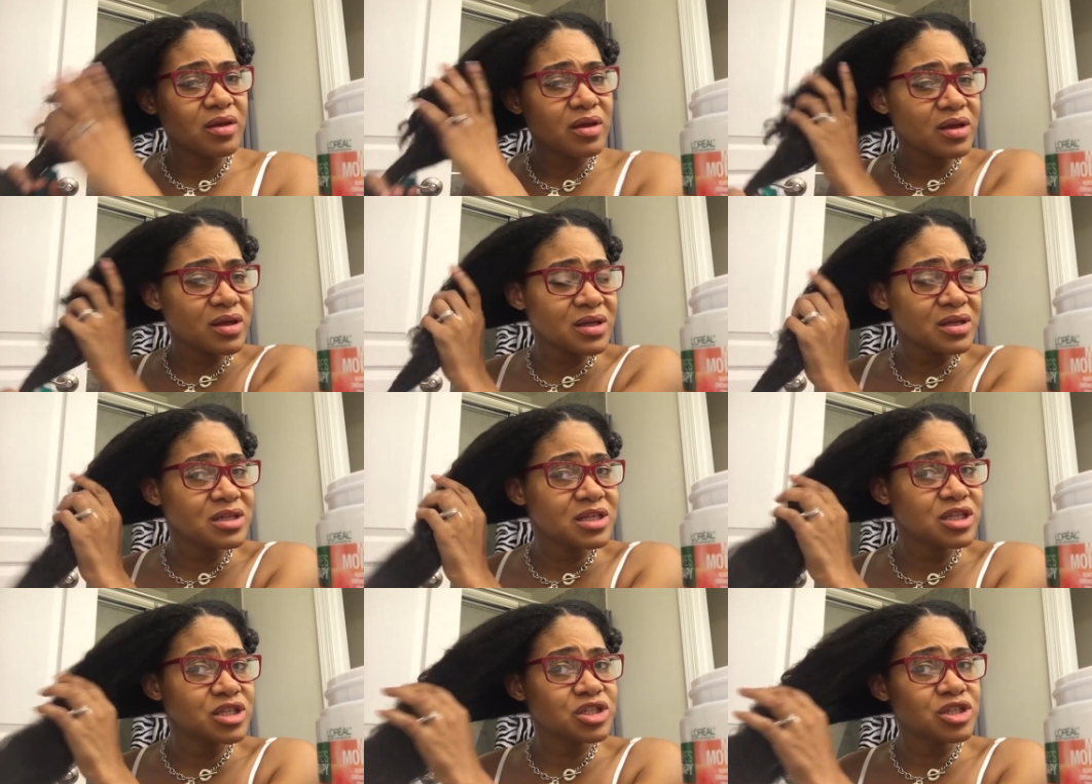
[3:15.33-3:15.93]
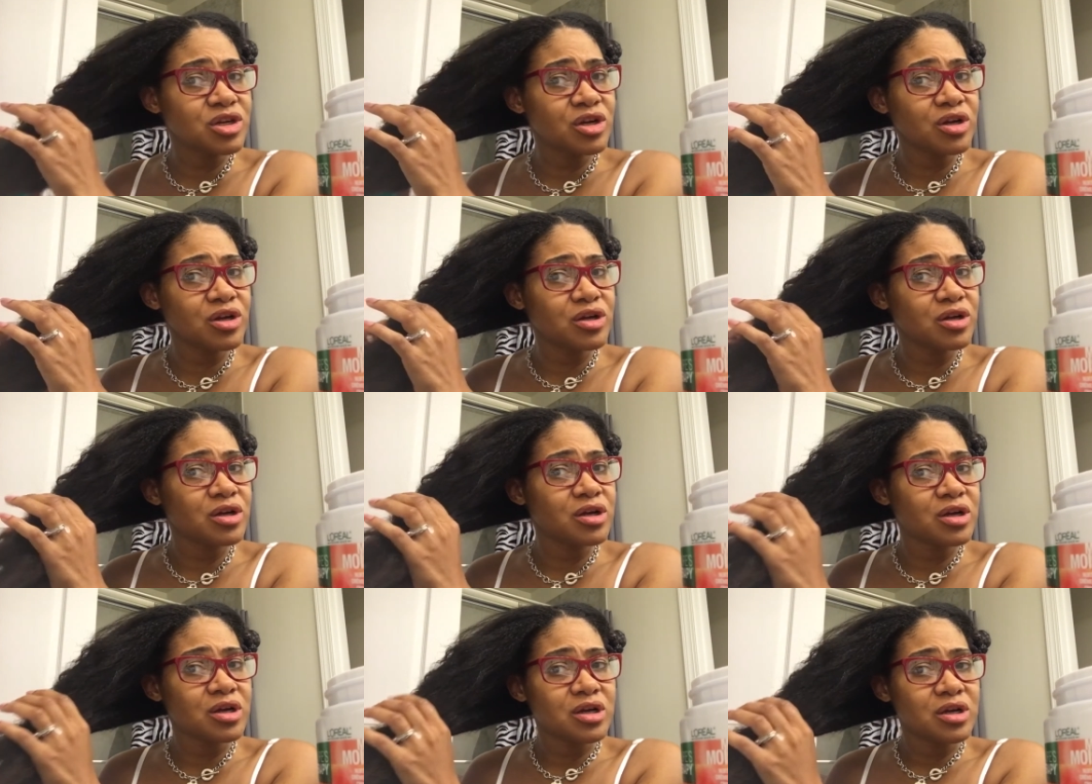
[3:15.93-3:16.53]
conditioner
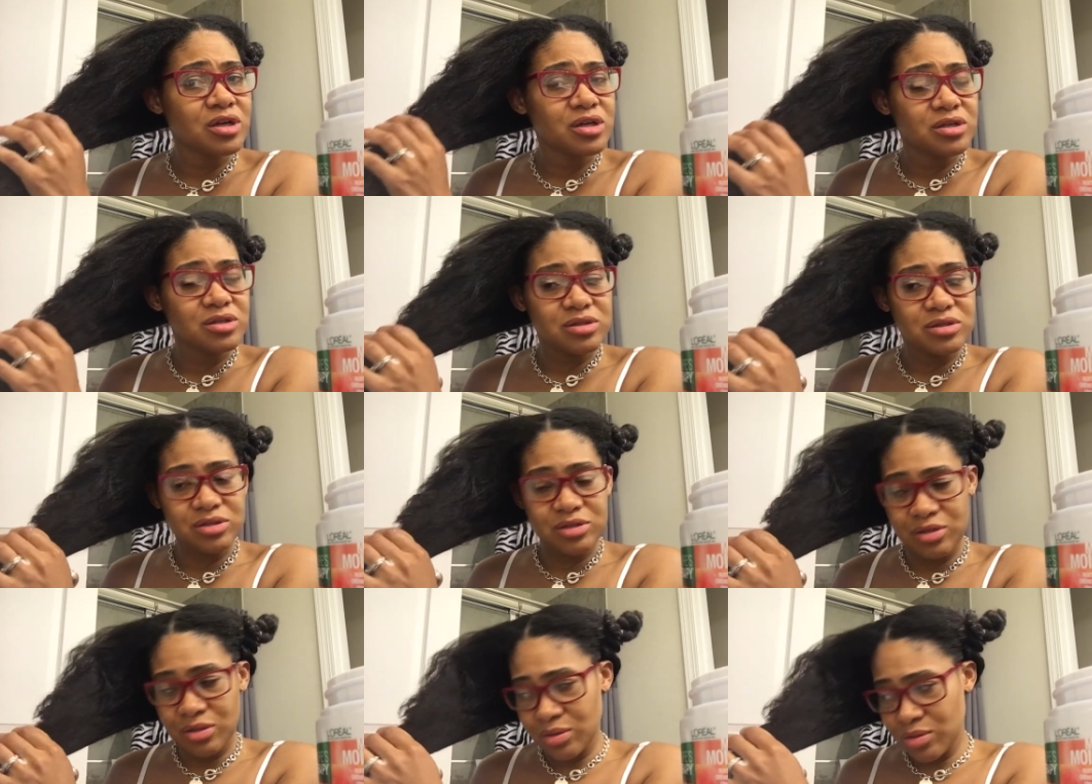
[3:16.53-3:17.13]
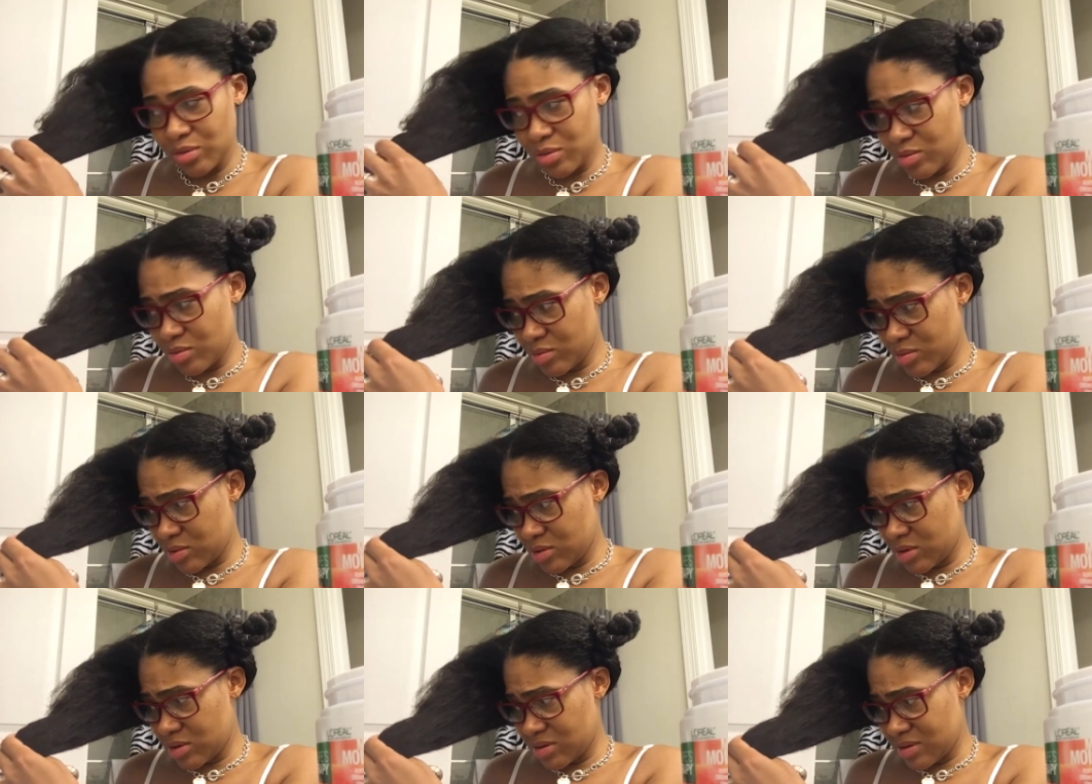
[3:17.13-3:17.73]
to
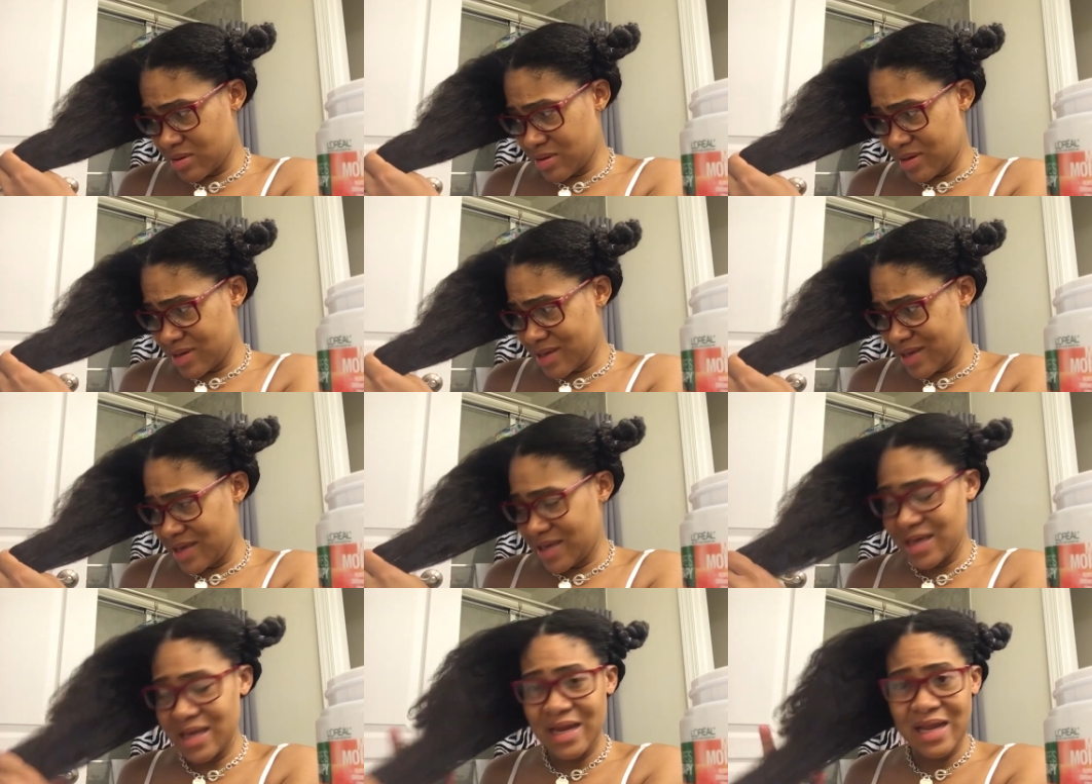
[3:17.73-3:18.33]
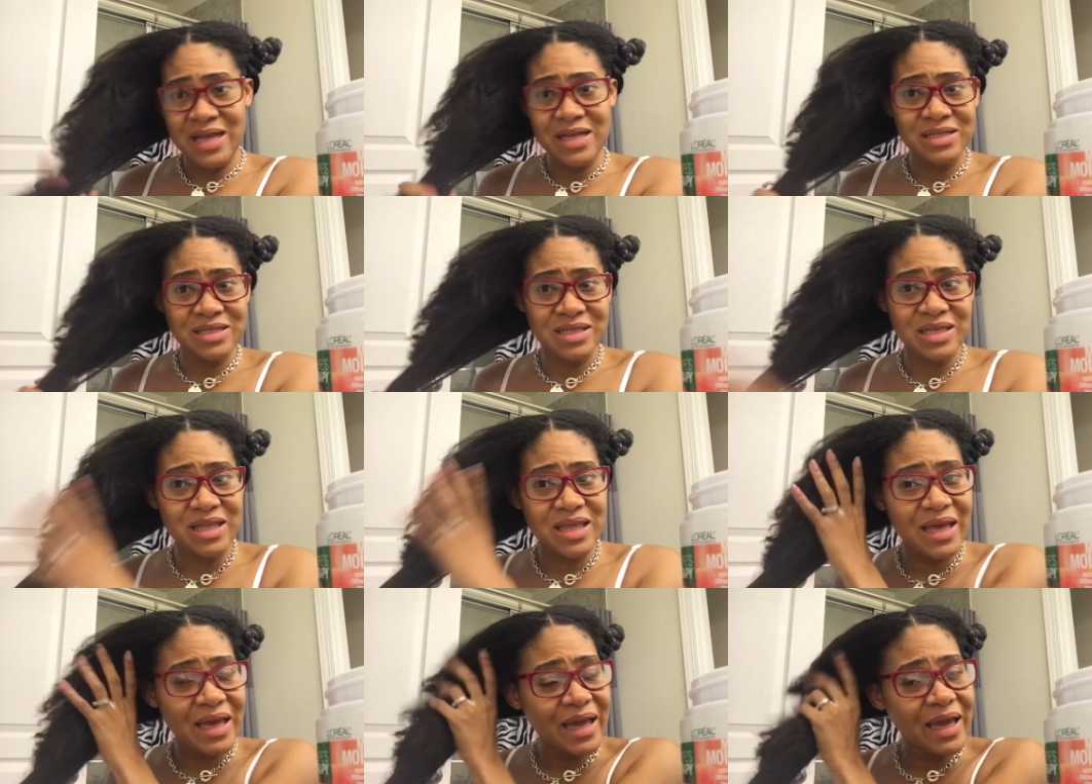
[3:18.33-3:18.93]
get
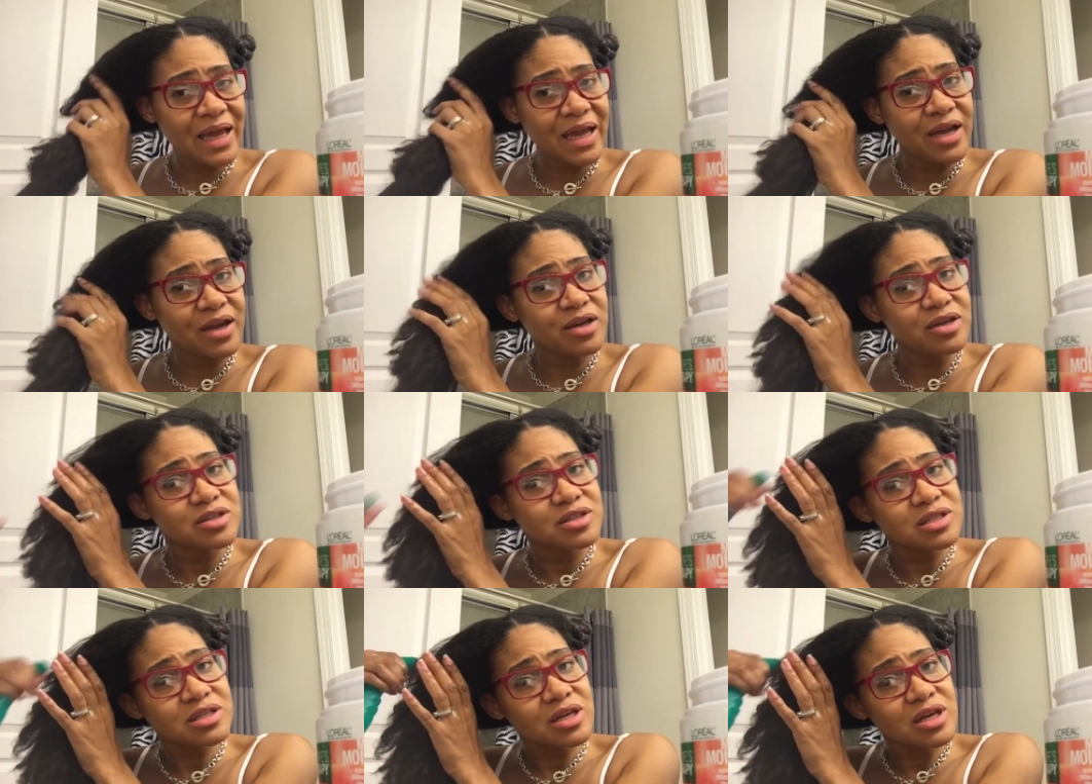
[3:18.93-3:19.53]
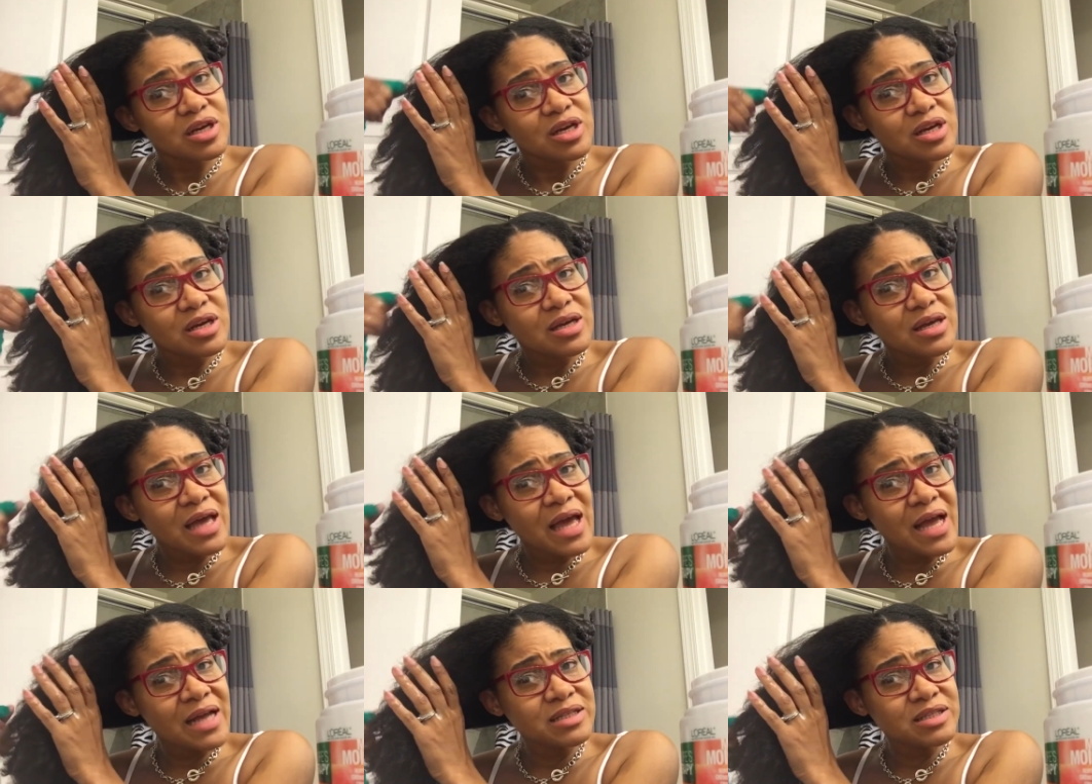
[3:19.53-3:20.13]
into the hairs.
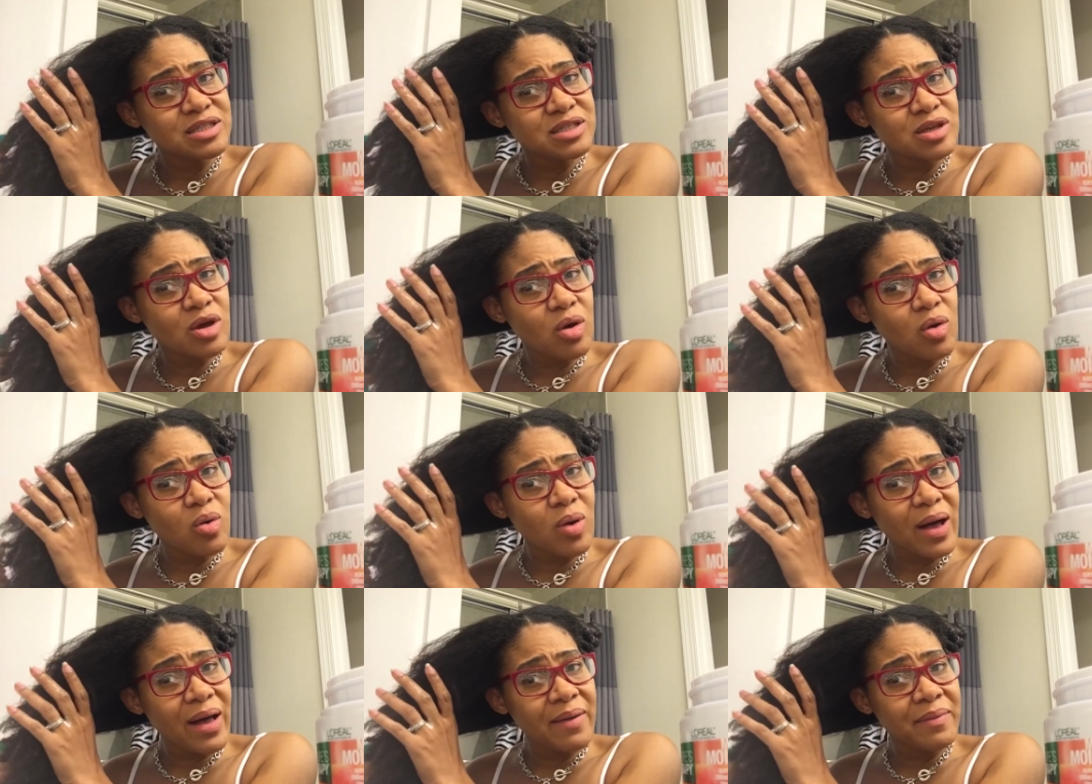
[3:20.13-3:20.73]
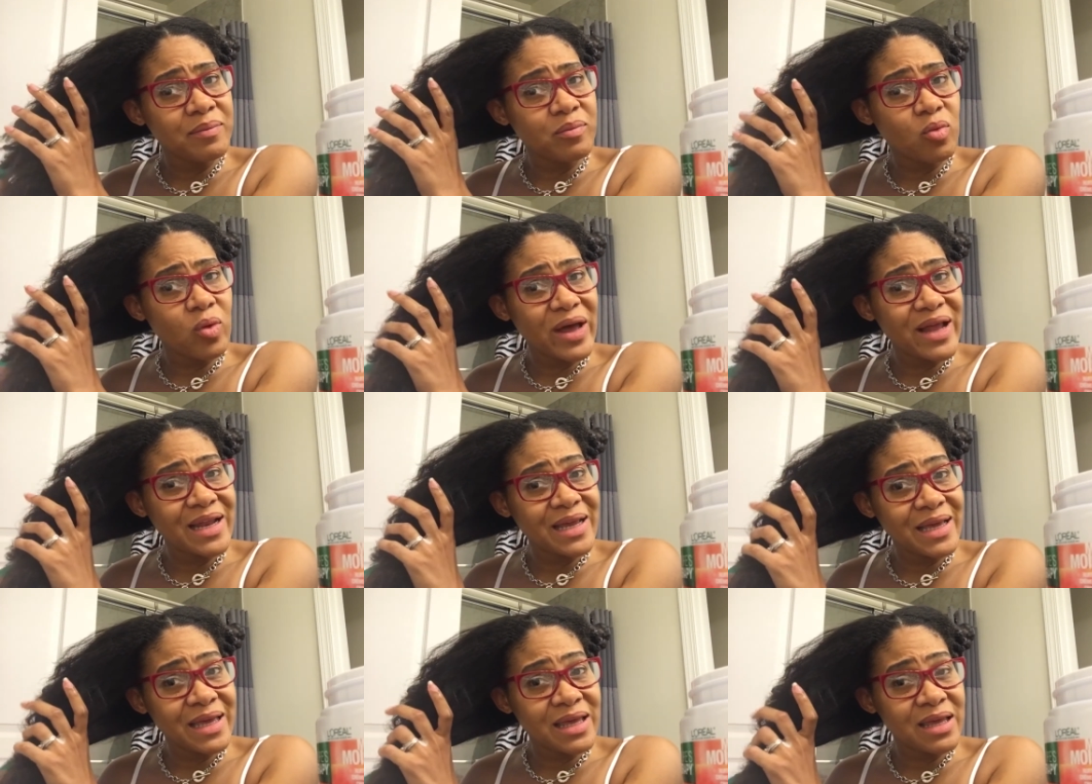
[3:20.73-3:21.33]
And so I'm
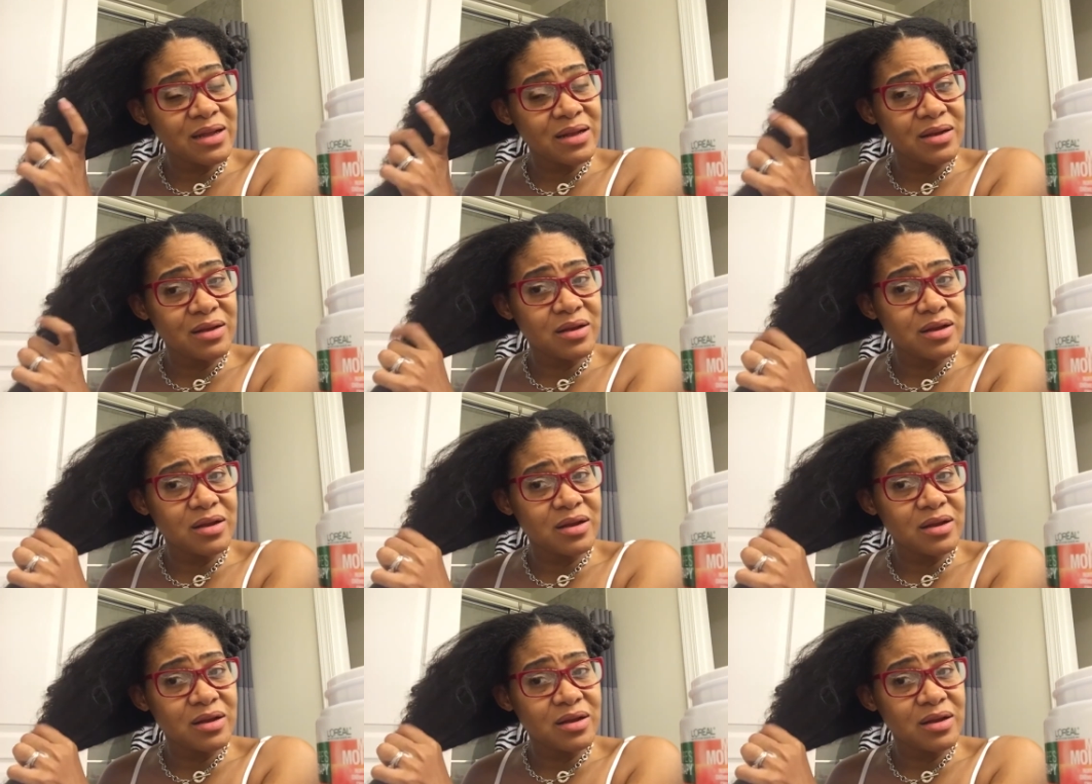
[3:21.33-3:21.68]
wetting it